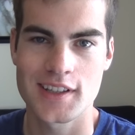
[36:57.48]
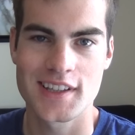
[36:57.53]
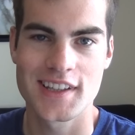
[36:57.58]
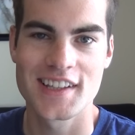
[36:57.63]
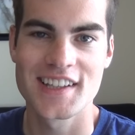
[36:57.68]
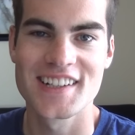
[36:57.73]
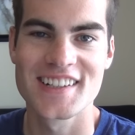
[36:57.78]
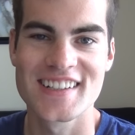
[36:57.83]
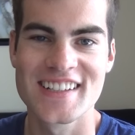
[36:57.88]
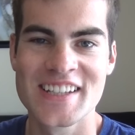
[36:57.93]

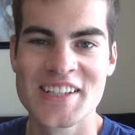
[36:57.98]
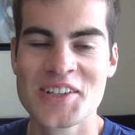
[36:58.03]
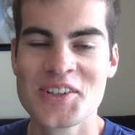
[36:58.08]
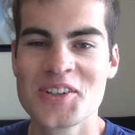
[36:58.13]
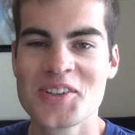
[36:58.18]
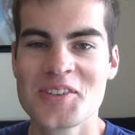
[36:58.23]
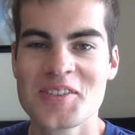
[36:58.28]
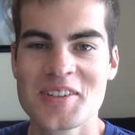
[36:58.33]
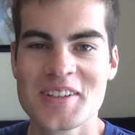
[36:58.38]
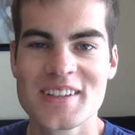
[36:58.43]
little
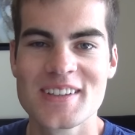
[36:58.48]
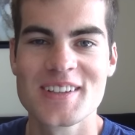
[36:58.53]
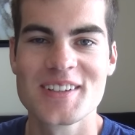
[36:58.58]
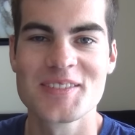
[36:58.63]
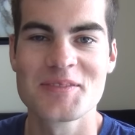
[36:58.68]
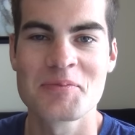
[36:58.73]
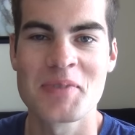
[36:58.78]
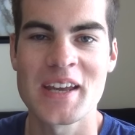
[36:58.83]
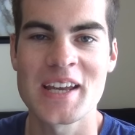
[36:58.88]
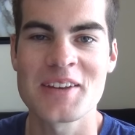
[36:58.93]
cute
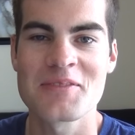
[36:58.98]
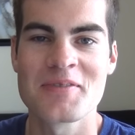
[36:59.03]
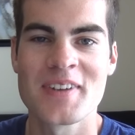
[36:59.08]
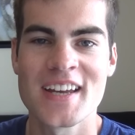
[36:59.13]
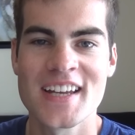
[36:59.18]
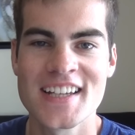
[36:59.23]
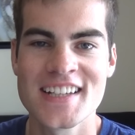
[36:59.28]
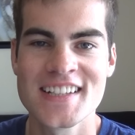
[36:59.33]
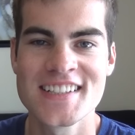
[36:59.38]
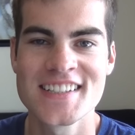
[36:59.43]
pink
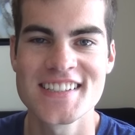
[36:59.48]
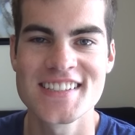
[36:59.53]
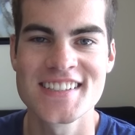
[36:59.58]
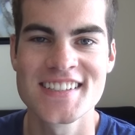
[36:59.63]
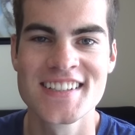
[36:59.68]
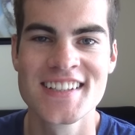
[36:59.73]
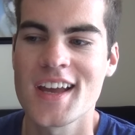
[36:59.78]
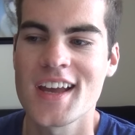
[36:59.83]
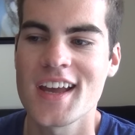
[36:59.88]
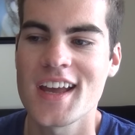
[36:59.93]

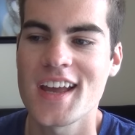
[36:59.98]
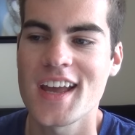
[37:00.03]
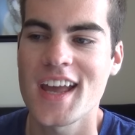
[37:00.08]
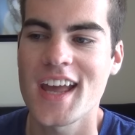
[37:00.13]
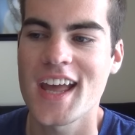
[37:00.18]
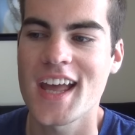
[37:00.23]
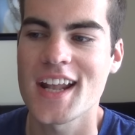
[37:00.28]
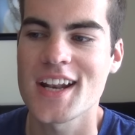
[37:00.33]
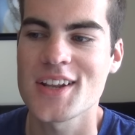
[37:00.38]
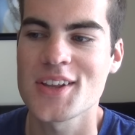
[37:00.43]
mittens?
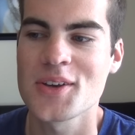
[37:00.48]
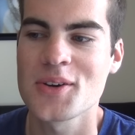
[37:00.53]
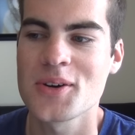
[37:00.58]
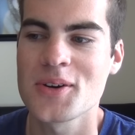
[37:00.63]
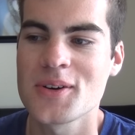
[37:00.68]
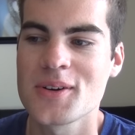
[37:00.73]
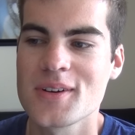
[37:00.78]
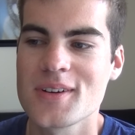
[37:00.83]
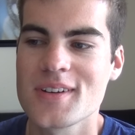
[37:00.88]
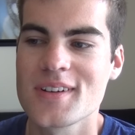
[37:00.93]
And
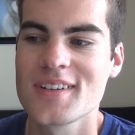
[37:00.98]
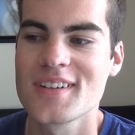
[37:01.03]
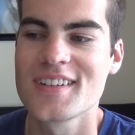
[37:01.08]
you...